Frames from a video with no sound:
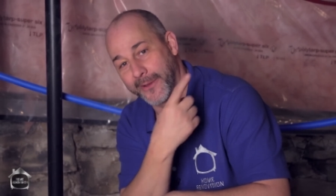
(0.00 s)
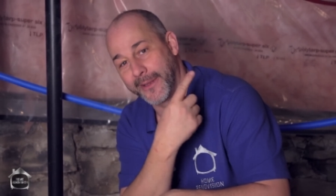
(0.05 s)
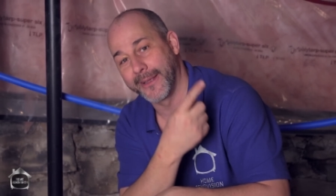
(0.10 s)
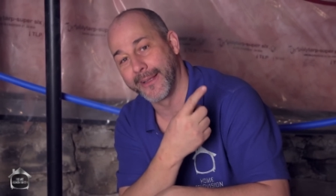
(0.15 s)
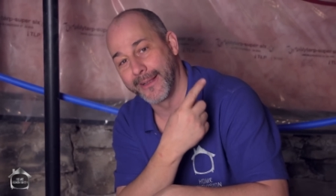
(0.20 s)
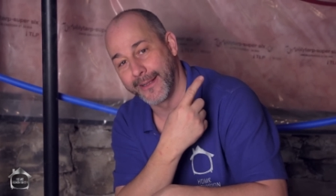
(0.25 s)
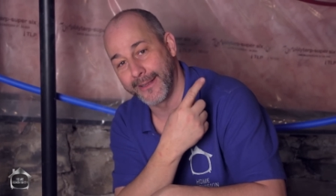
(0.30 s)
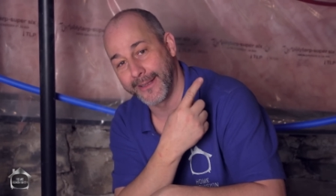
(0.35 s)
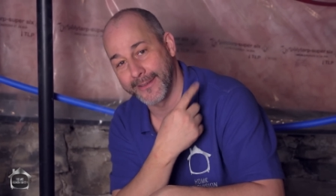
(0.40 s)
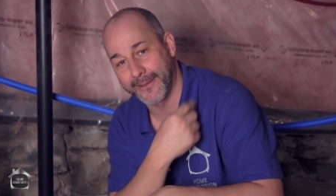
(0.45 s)
You
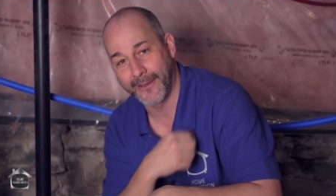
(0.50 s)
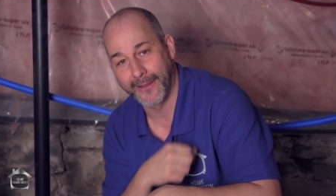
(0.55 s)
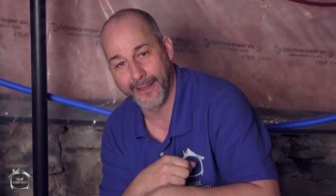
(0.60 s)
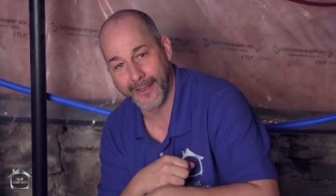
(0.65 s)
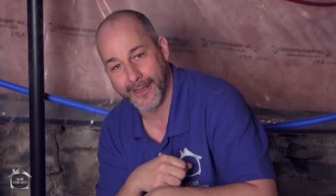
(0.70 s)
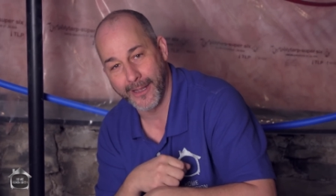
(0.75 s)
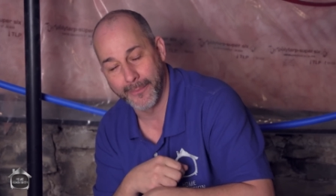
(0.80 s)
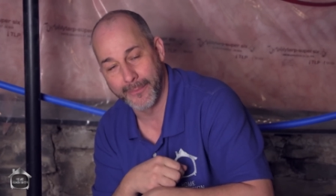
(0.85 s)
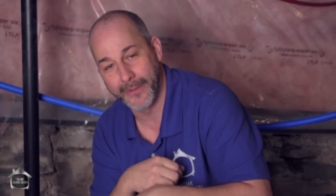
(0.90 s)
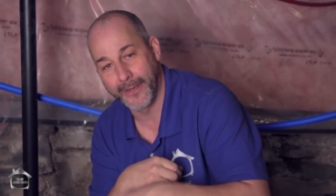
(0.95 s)
can click the
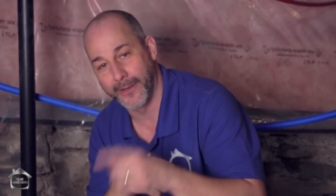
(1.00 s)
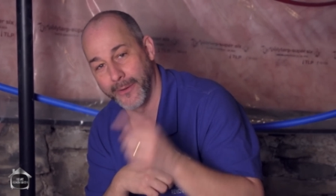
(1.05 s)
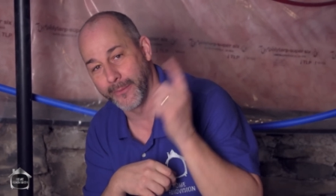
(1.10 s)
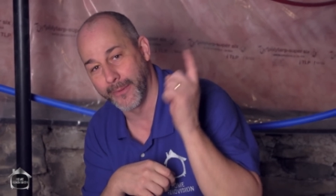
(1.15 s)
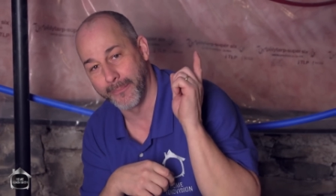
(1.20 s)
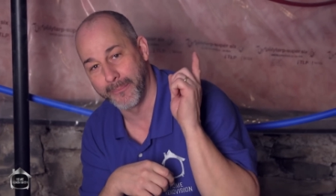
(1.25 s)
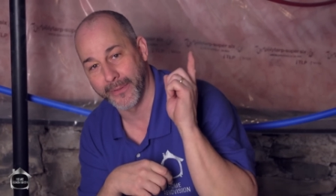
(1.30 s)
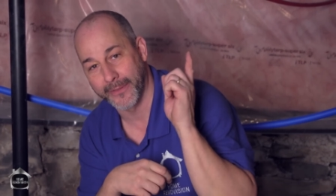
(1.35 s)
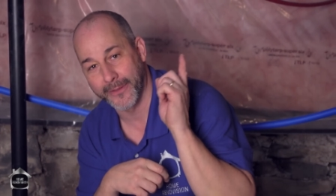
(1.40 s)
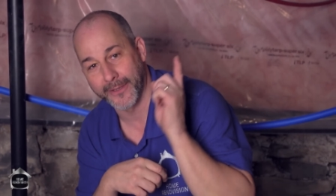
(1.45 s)
link up here,
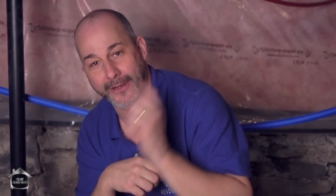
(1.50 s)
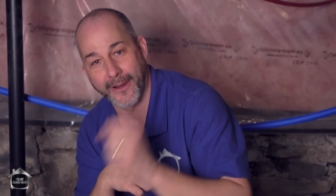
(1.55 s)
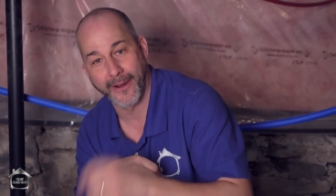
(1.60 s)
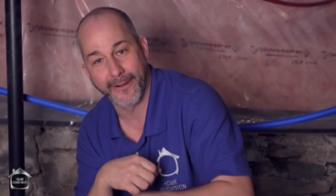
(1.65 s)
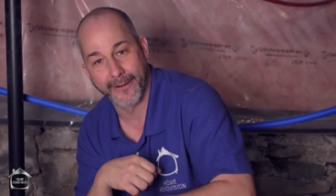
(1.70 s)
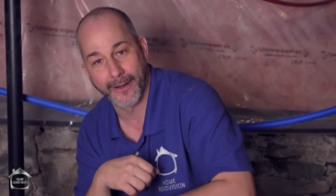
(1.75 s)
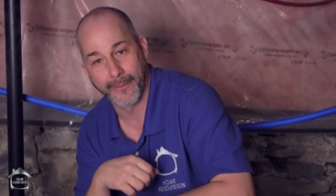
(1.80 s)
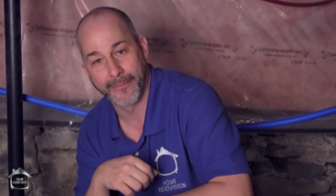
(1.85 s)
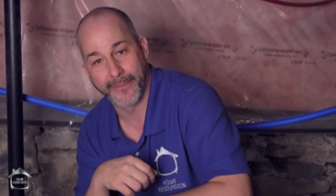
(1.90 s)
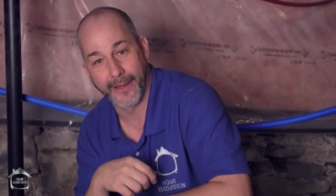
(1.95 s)
we'll put the
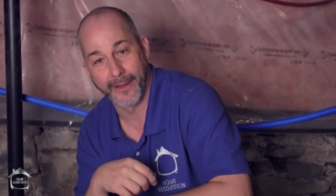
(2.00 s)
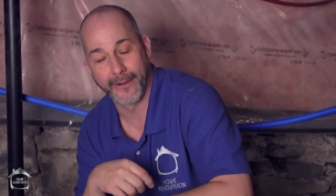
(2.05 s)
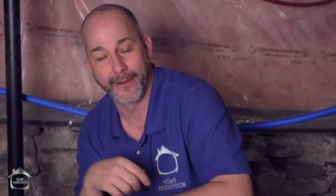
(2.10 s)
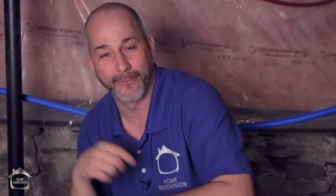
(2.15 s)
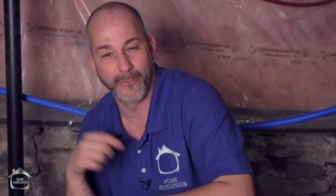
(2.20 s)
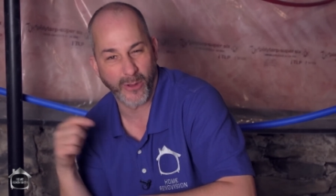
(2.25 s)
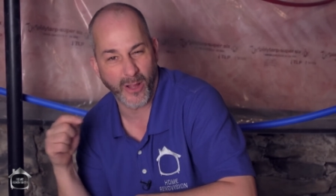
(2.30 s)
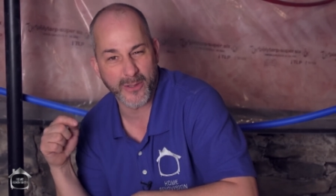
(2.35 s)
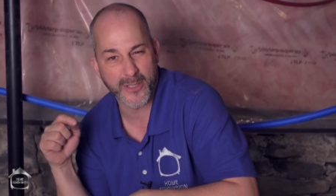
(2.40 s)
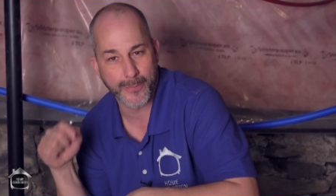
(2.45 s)
card up there,
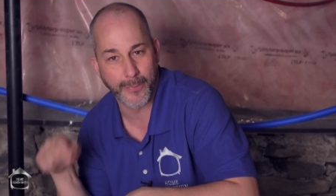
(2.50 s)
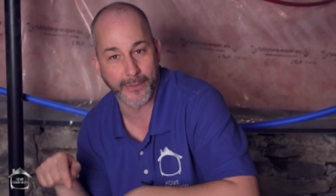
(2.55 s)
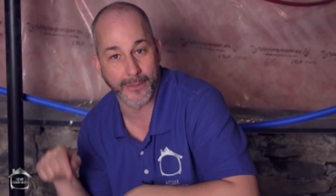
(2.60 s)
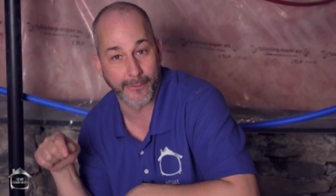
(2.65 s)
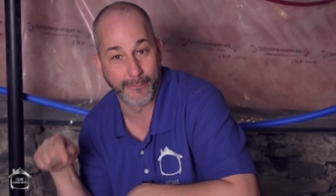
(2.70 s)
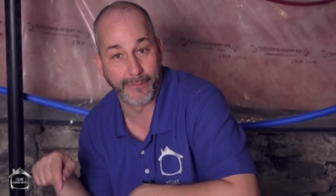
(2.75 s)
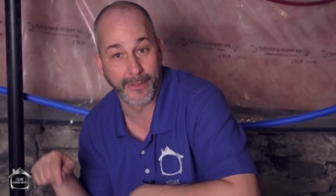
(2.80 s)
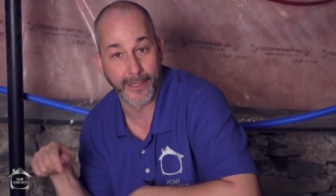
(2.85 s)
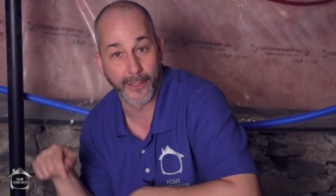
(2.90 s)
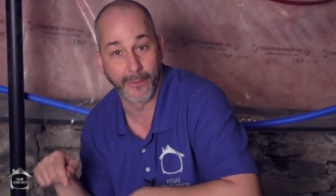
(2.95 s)
and we'll also put
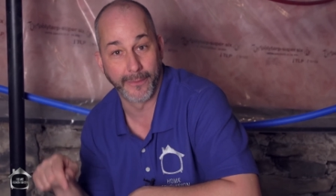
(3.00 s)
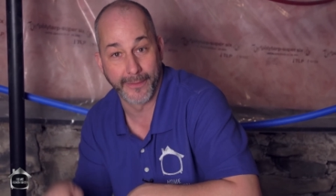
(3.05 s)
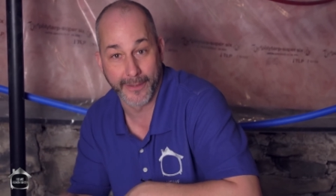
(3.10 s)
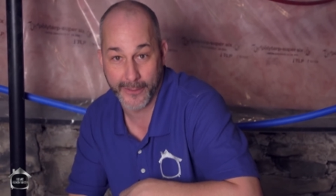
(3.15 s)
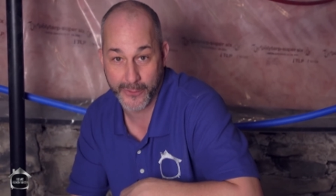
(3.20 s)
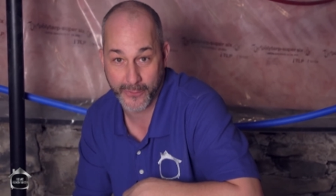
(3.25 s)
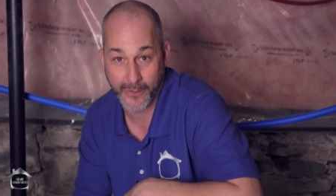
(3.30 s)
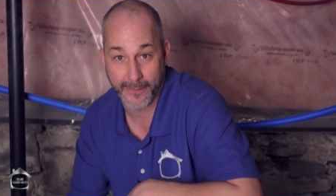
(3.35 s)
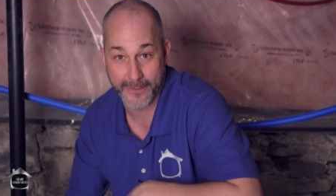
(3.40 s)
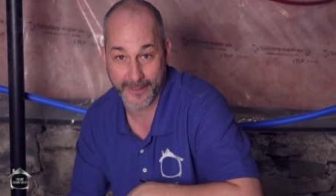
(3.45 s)
the video in the
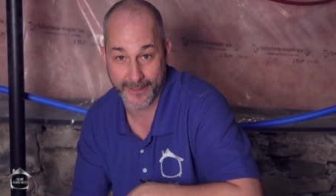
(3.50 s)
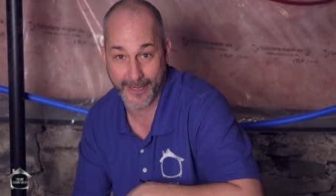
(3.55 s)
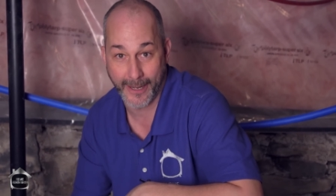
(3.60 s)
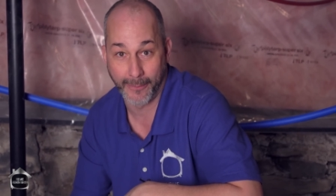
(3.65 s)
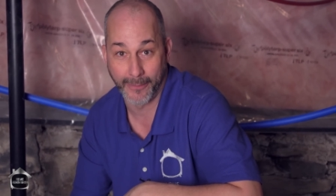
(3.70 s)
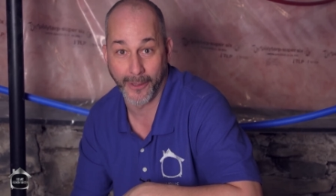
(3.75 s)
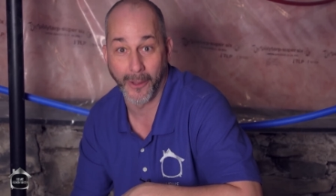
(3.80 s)
description down